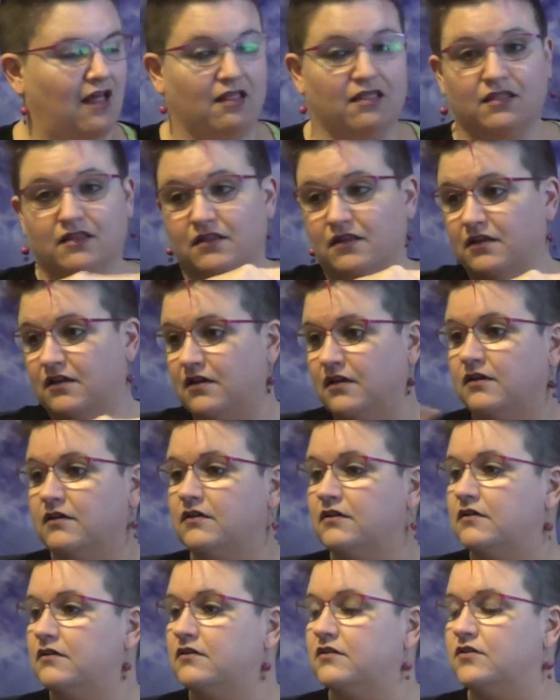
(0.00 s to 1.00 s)
and the
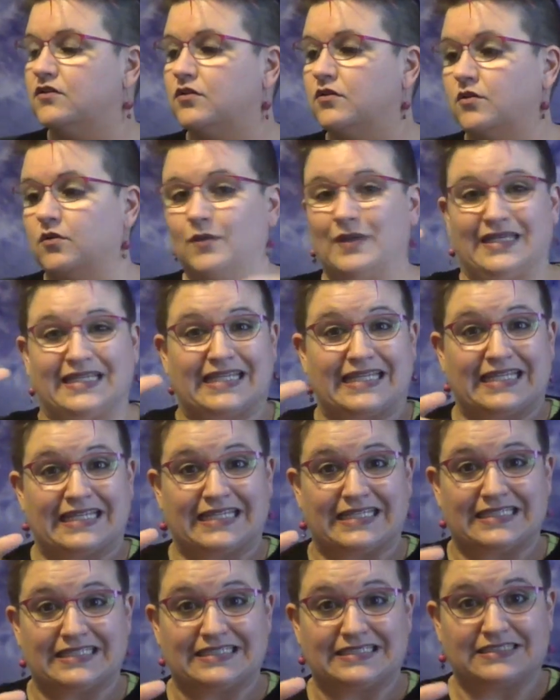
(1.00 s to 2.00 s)
continuum is
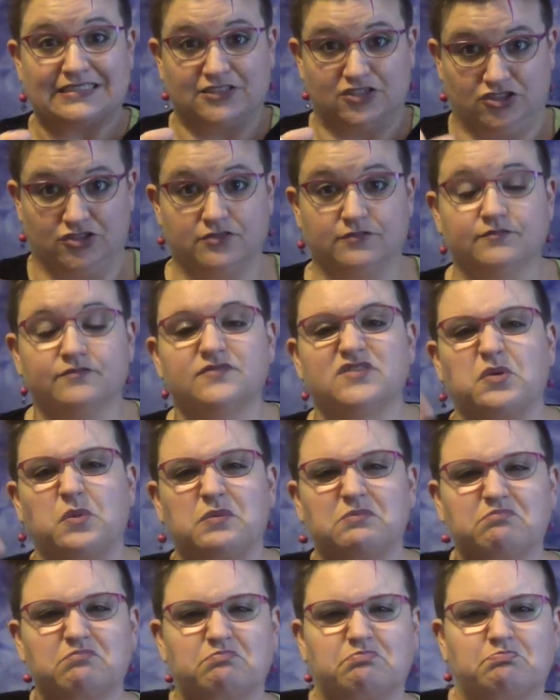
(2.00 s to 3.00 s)
ASL to
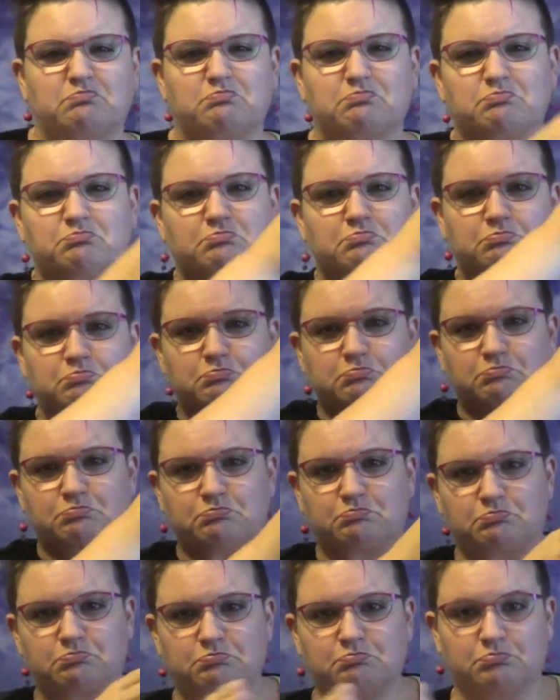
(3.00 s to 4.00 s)
English, and
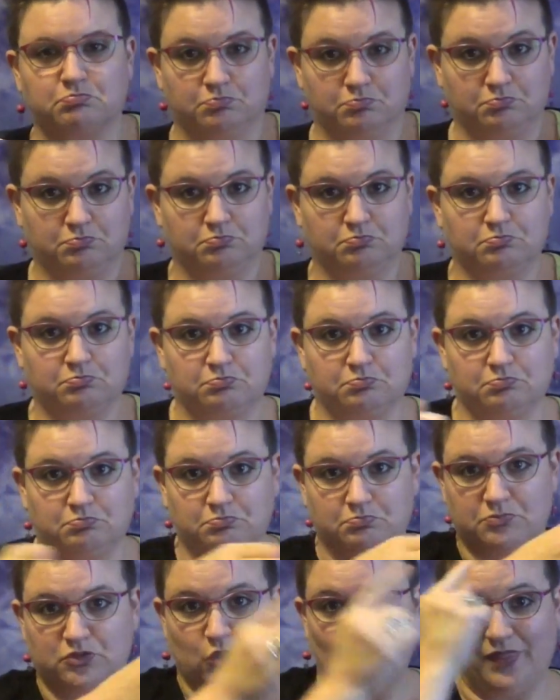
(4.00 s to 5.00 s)
along that
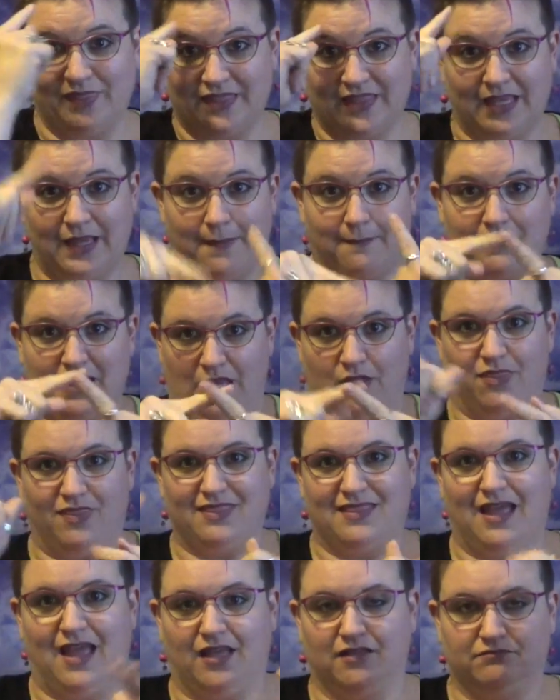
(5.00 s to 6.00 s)
continuum we have
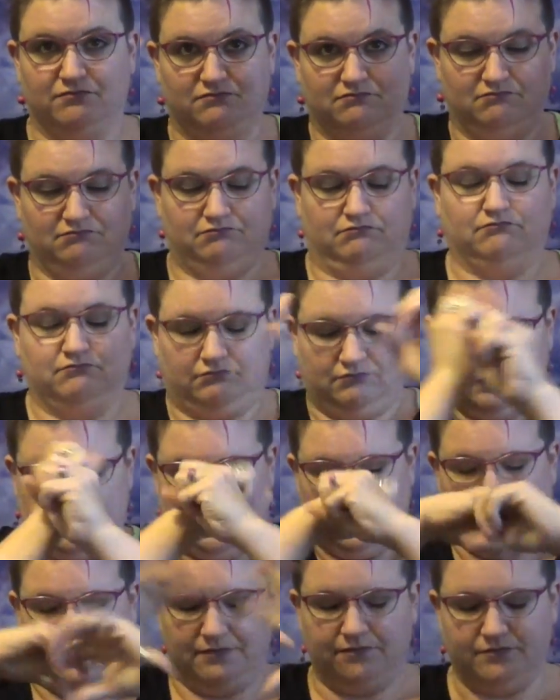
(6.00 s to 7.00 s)
other different
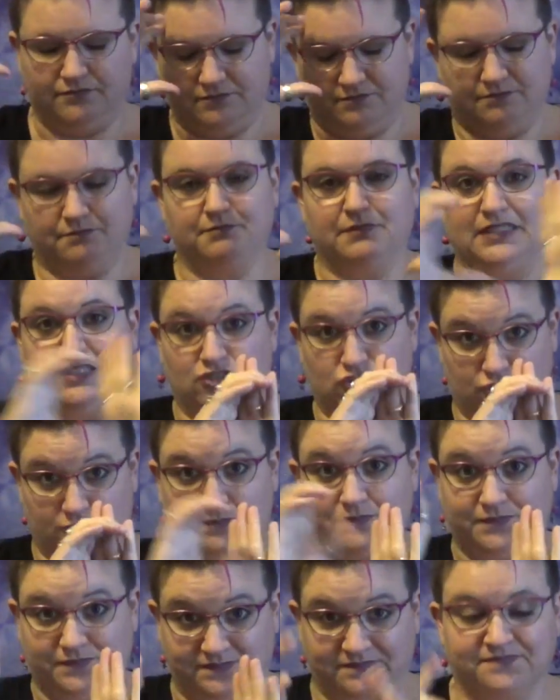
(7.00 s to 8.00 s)
things that
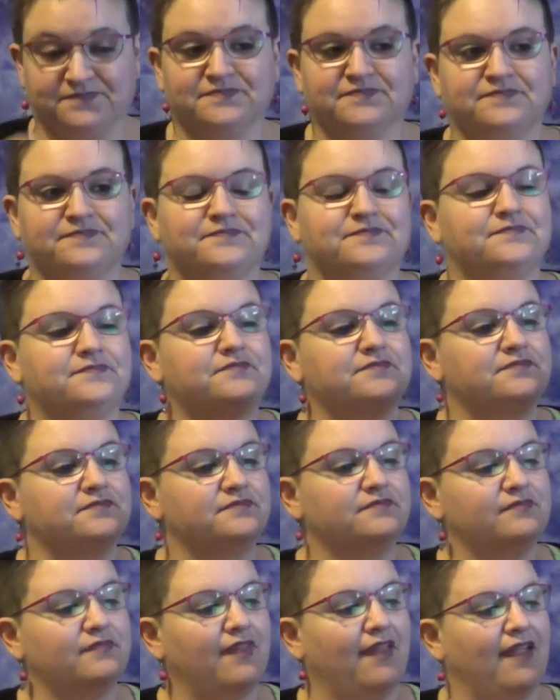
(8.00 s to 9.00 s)
are contained
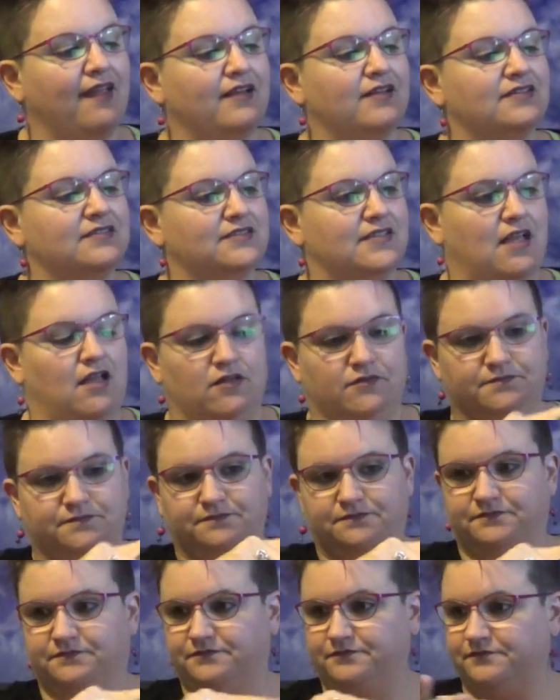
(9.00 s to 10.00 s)
within that
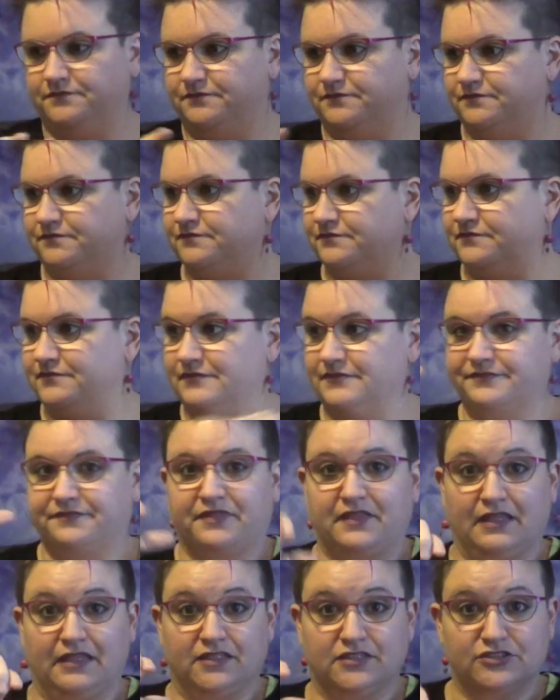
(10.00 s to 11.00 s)
continuum. So I want you to
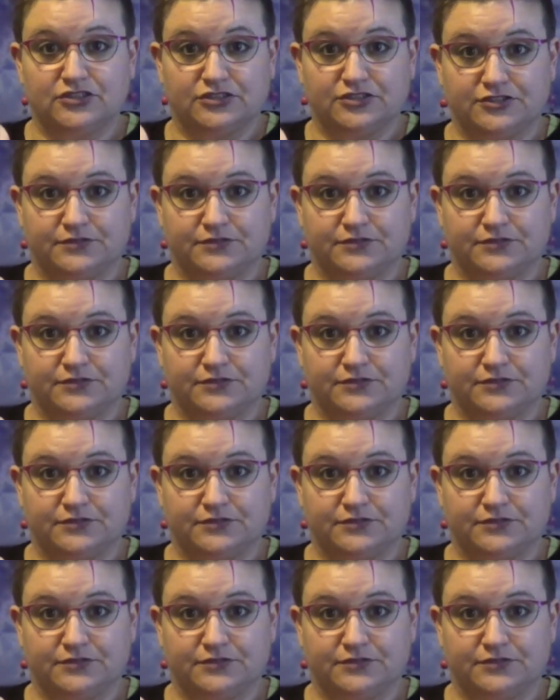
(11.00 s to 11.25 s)
picture it.